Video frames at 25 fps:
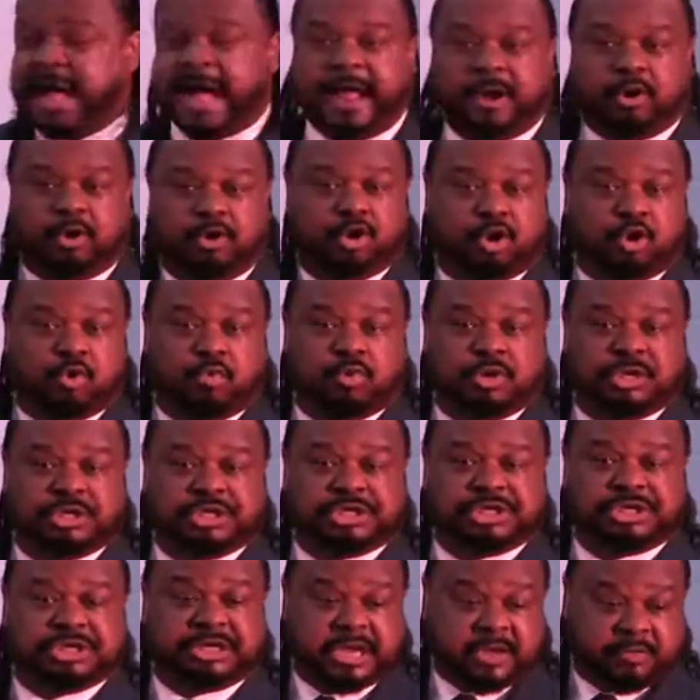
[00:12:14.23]
I don't know what
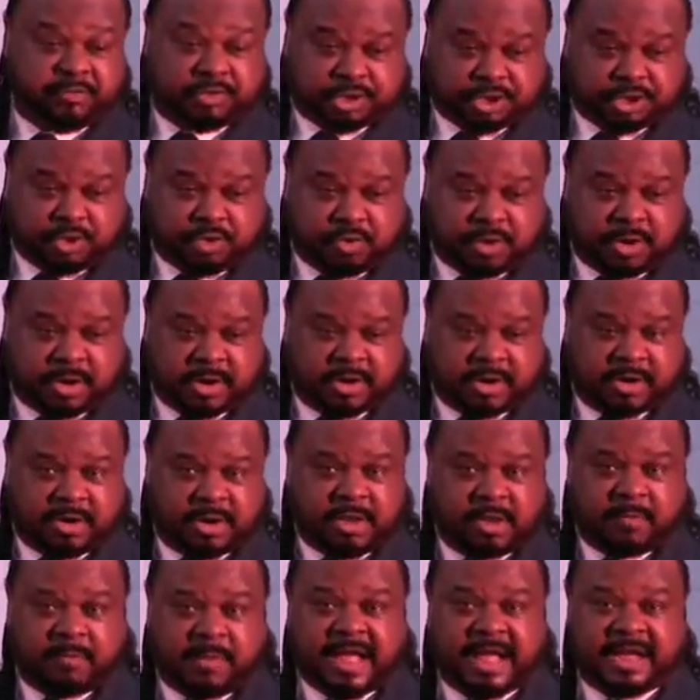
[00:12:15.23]
she was
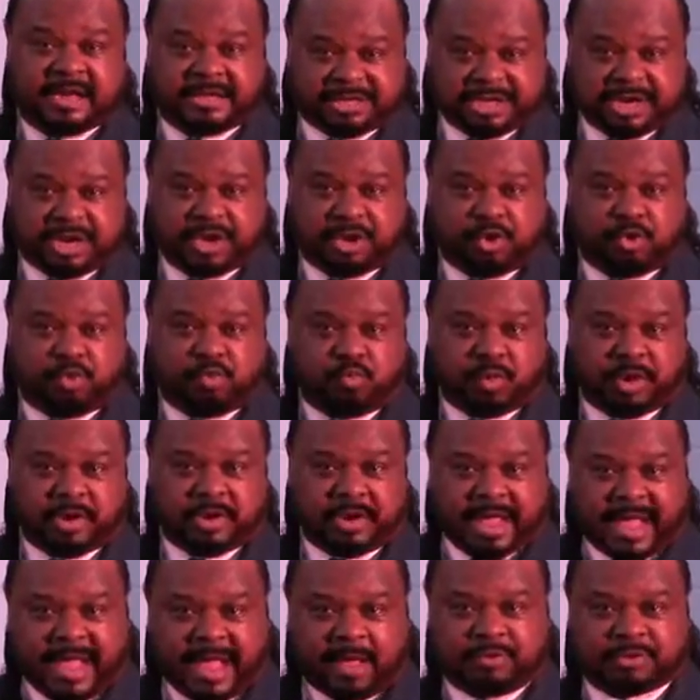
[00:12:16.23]
doing. I can tell you
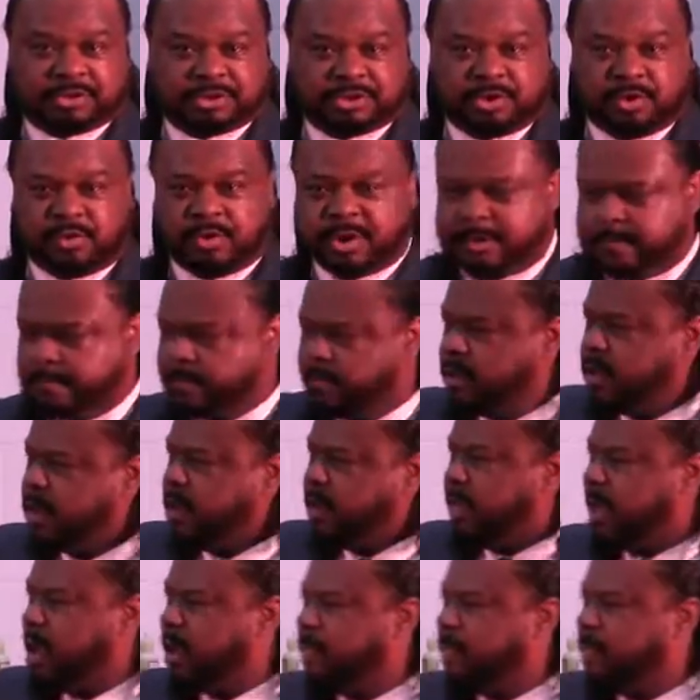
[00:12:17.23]
what I was doing.